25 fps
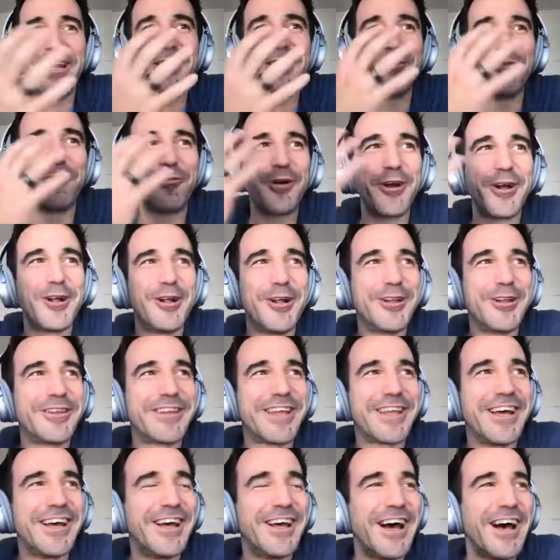in the world
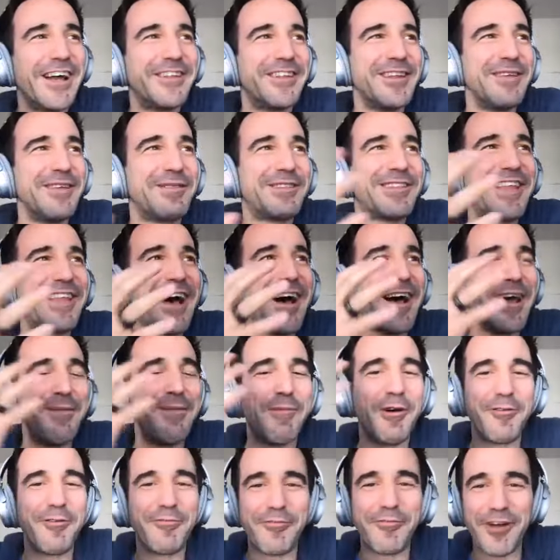at the
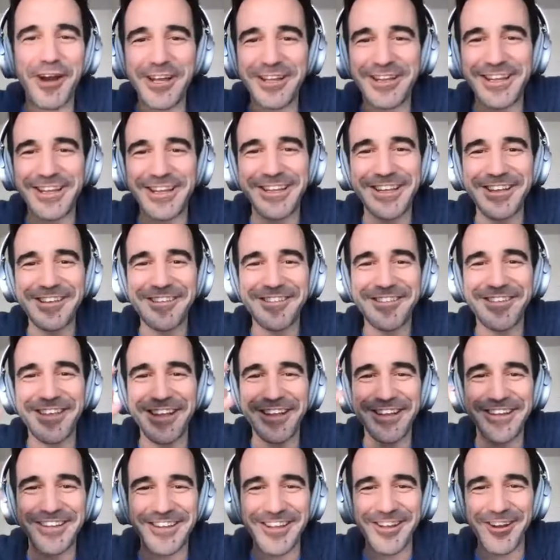time of writing this,
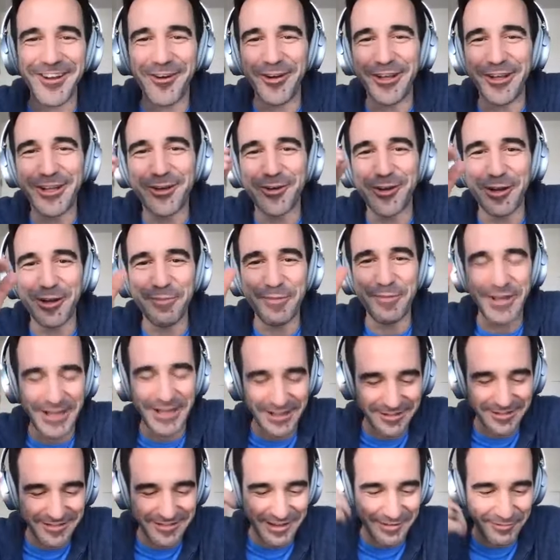and it could have been
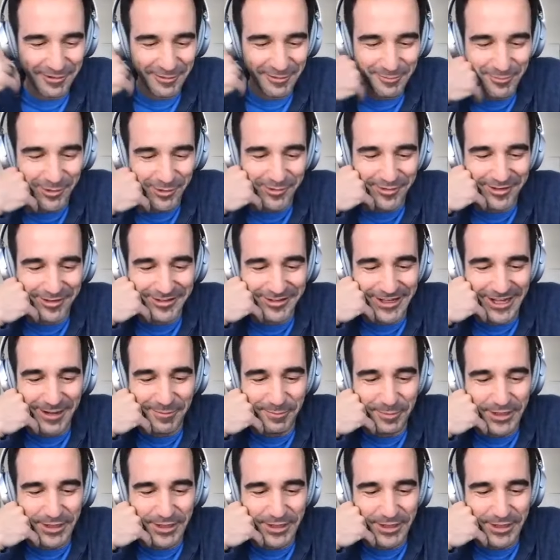at several points in time.